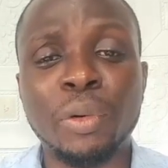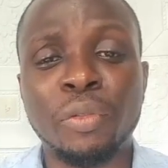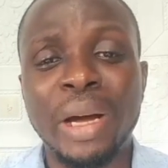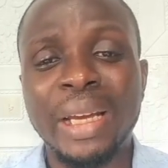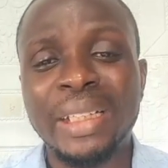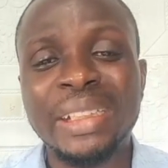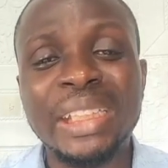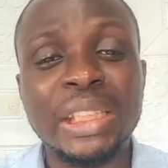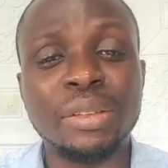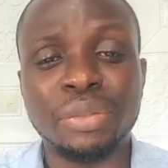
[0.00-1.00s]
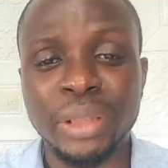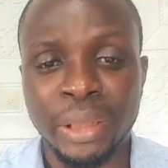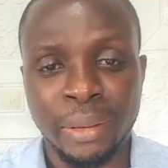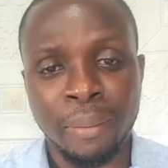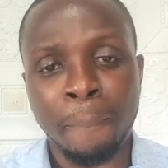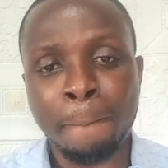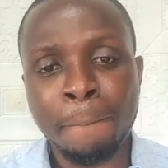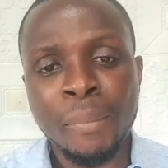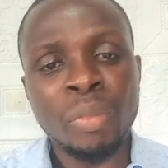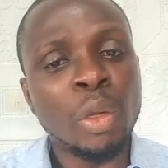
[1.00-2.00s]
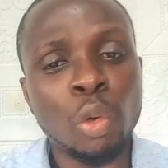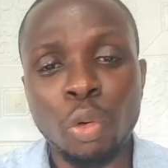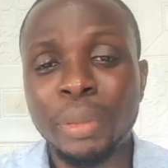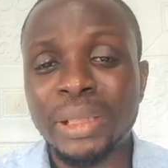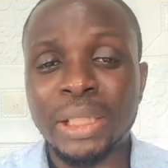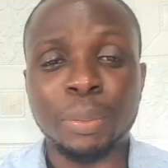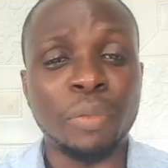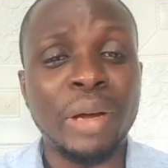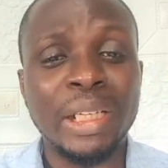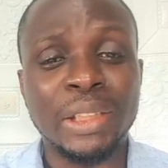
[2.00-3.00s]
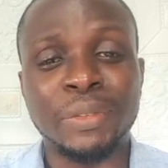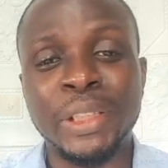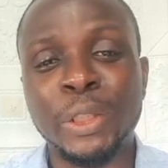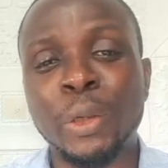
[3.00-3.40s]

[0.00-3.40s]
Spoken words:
Profiling is free. Google Business Profile is free.